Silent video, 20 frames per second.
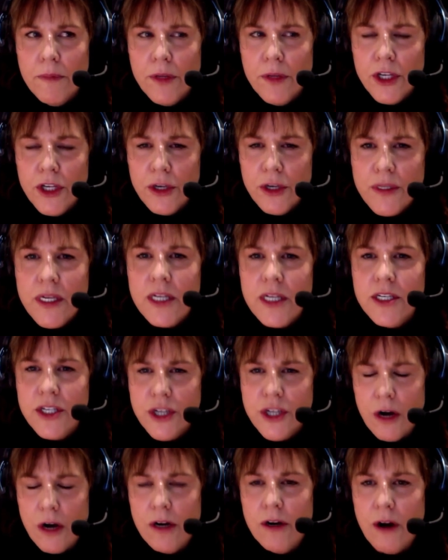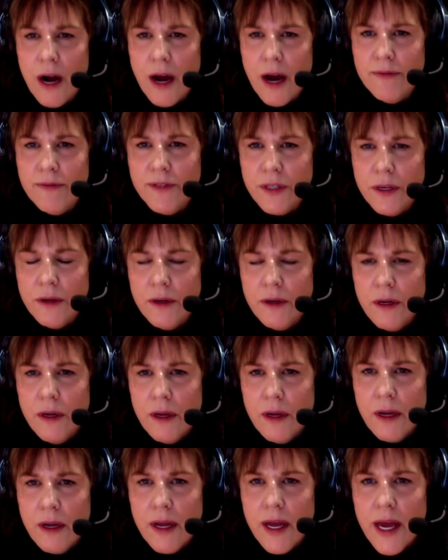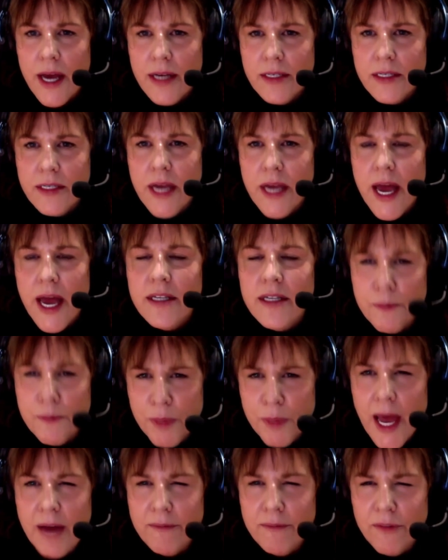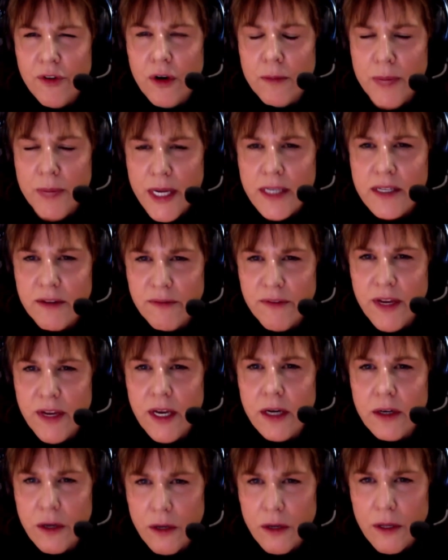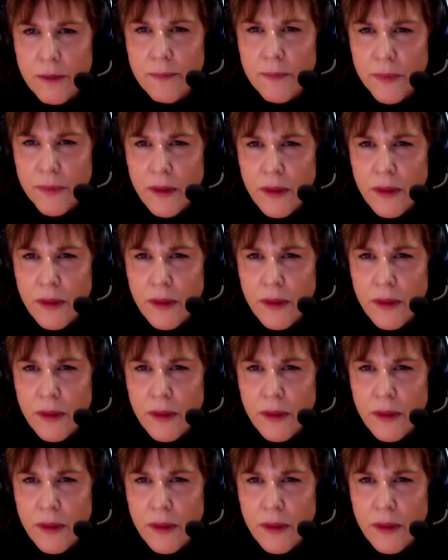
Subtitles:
using StarCraft as a platform, as a vehicle.